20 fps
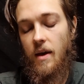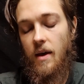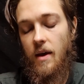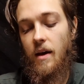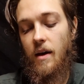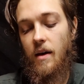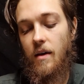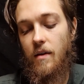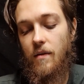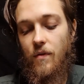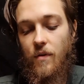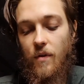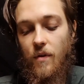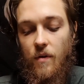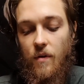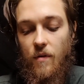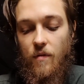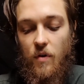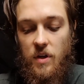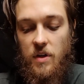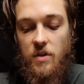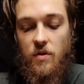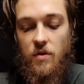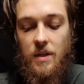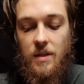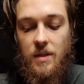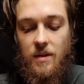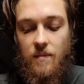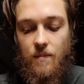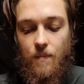And for this
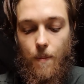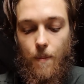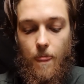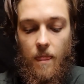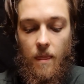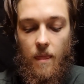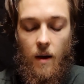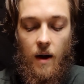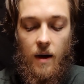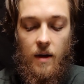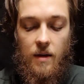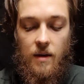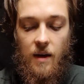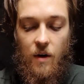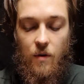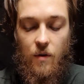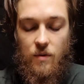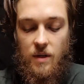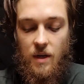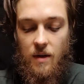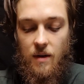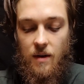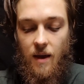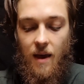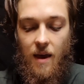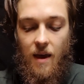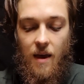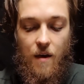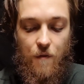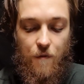reason, I now then
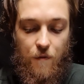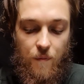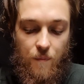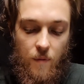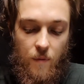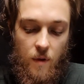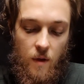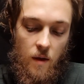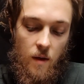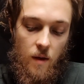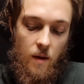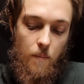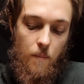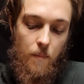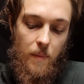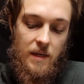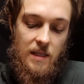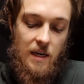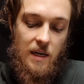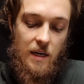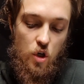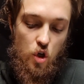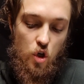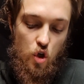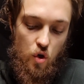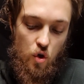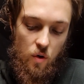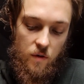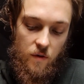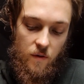have basically the
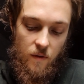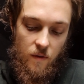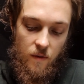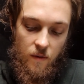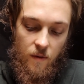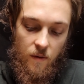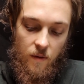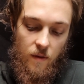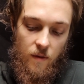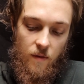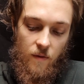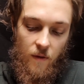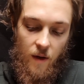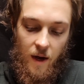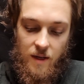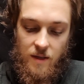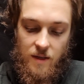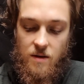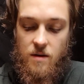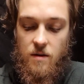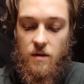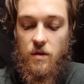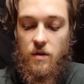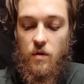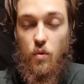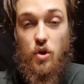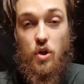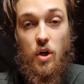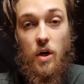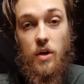short ideas,
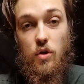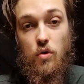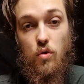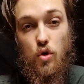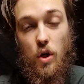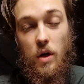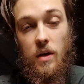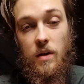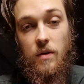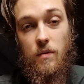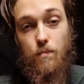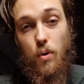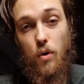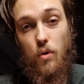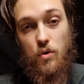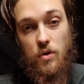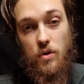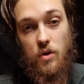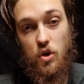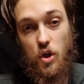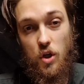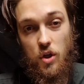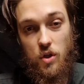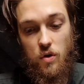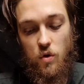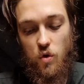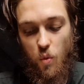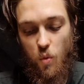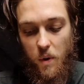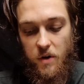which I usually post just
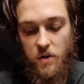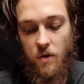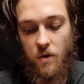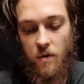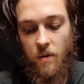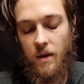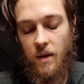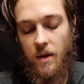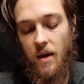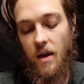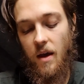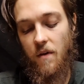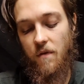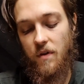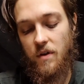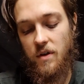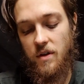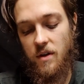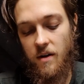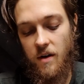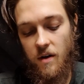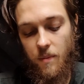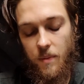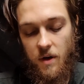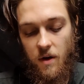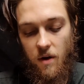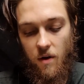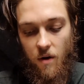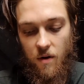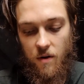to Twitter. If it's a little
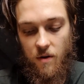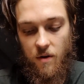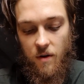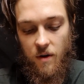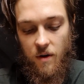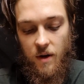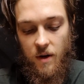bit longer,